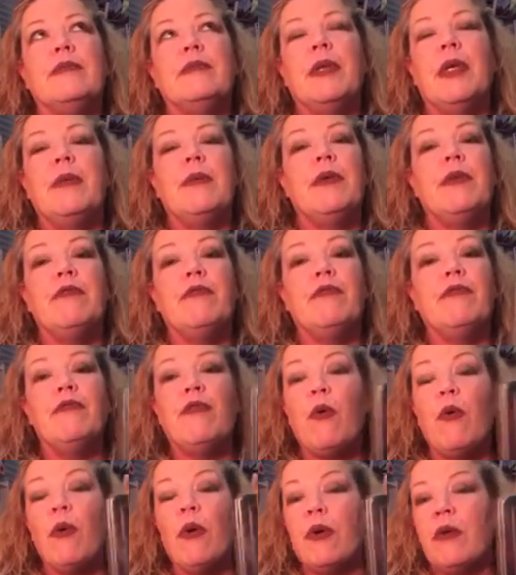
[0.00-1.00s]
maybe
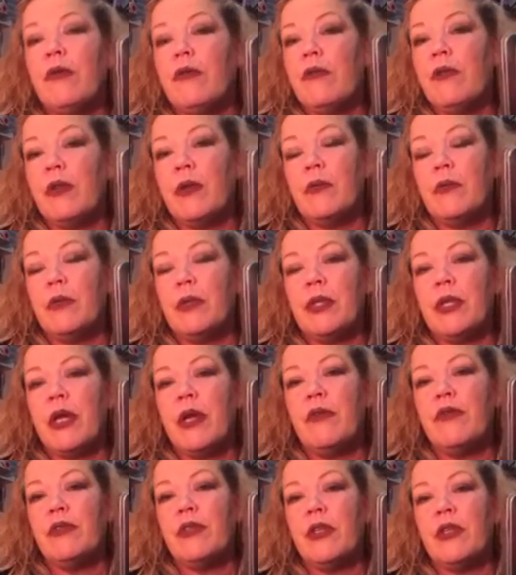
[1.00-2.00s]
four of them
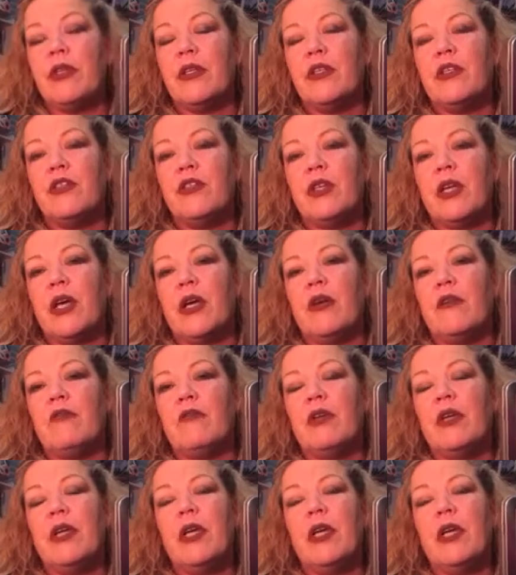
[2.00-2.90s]
left on the shelf,